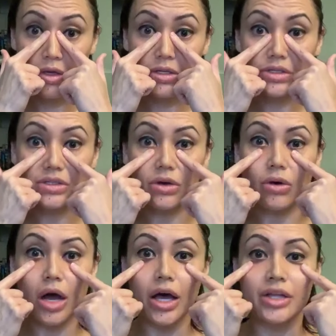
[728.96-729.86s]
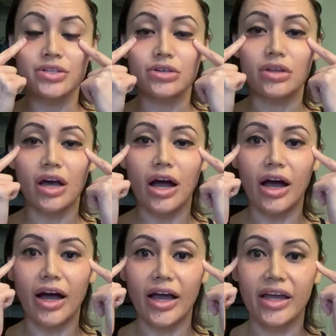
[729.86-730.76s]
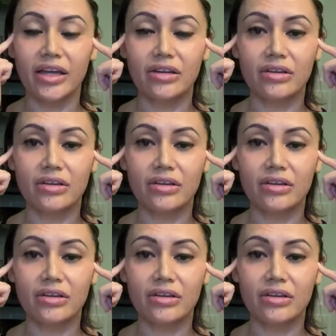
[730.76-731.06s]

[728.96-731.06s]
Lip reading: So under the eye,